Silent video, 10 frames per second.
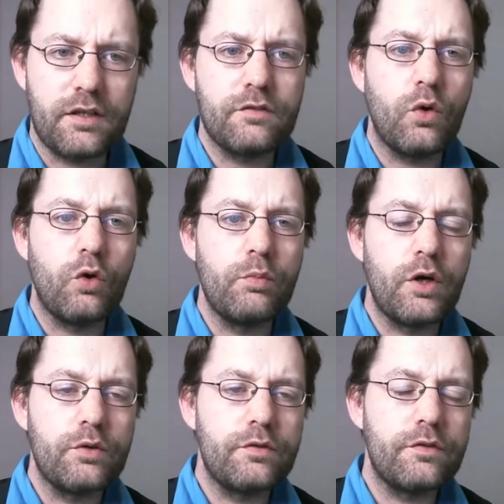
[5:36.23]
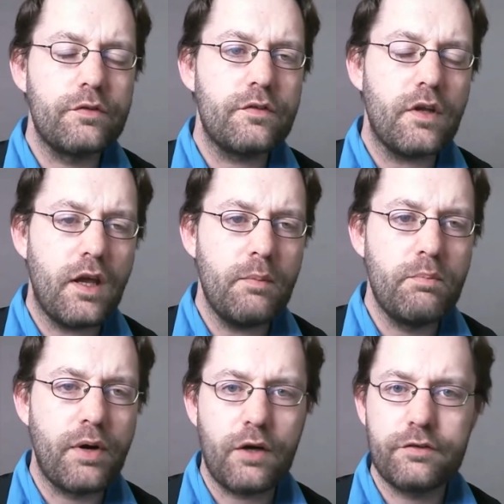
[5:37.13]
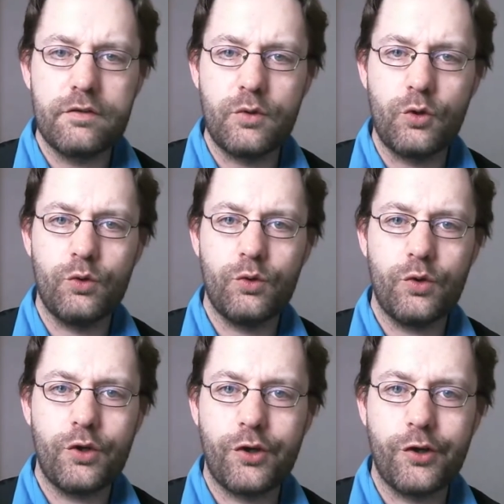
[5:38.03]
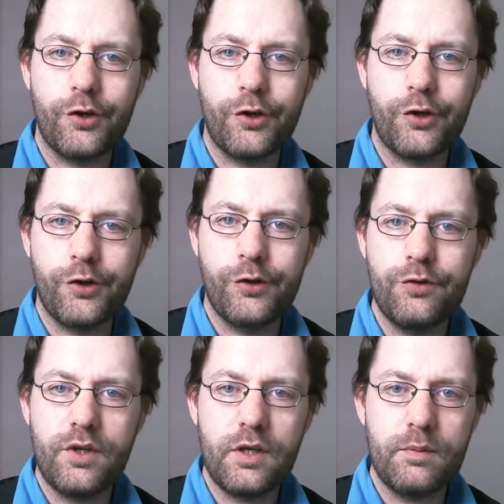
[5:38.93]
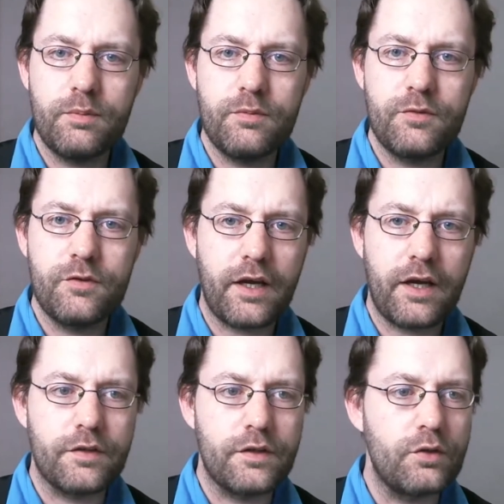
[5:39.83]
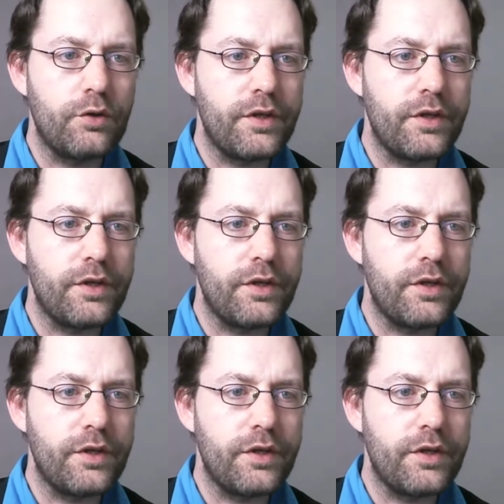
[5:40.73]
that it's almost impossible to keep track of it all.